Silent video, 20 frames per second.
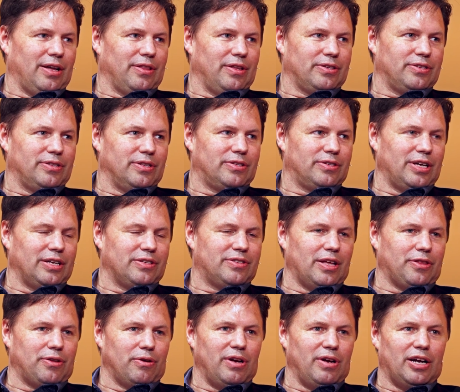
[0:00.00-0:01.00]
on this, in the sense
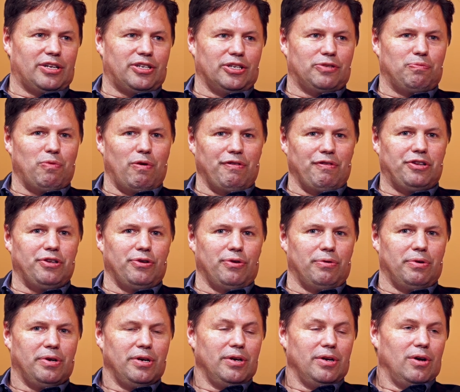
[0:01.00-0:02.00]
that they're not just moving
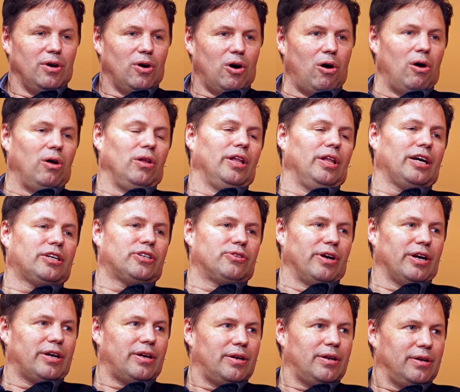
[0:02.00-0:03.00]
to all
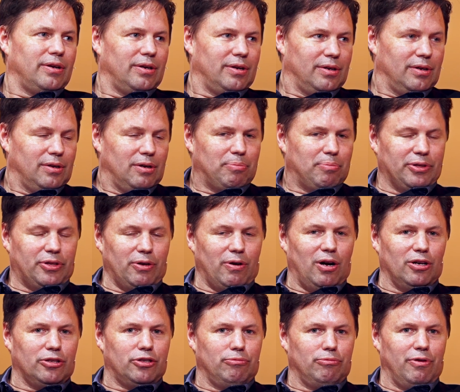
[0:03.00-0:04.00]
electric, but they're
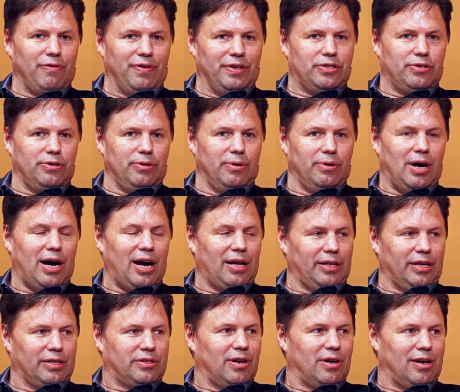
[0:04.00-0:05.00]
also moving to
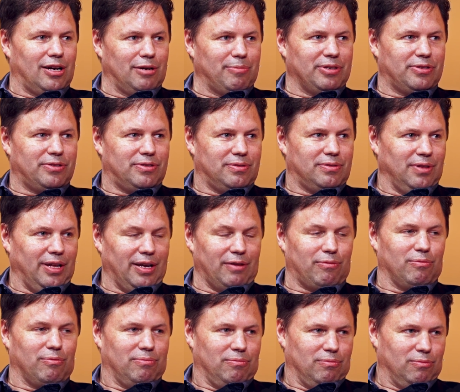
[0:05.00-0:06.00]
highly autonomous, like
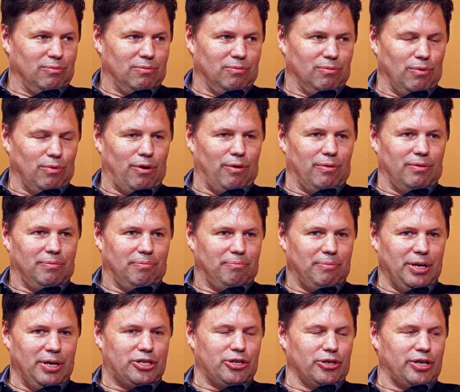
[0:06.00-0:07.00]

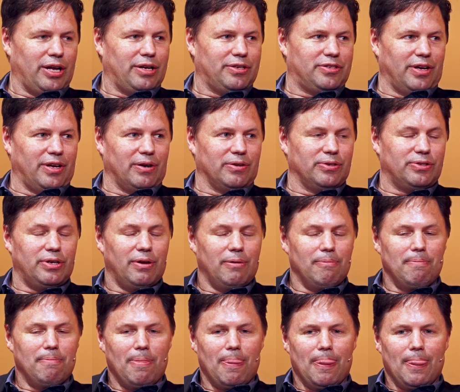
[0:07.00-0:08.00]
miniature data centers.
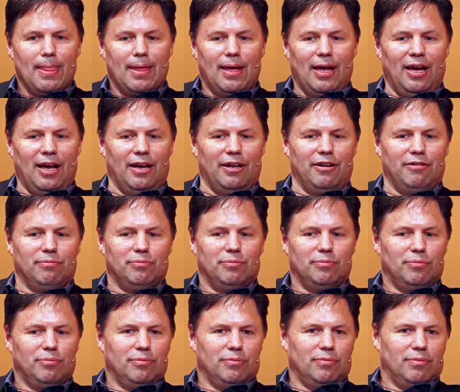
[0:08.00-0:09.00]
And
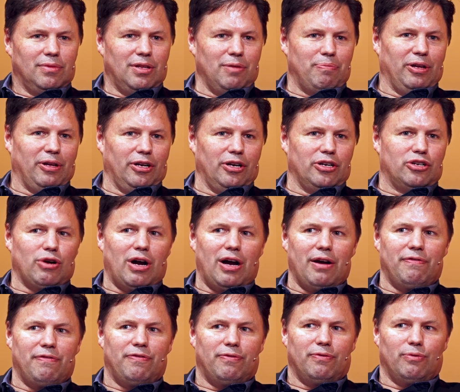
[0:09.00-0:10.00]
the ability to
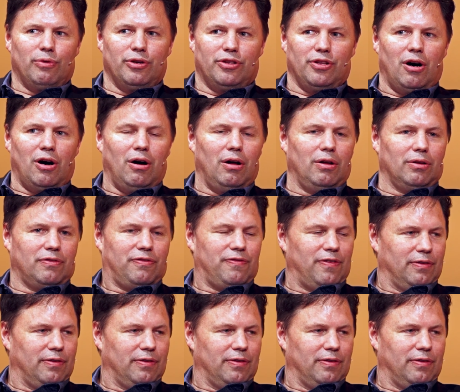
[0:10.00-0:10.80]
drive with all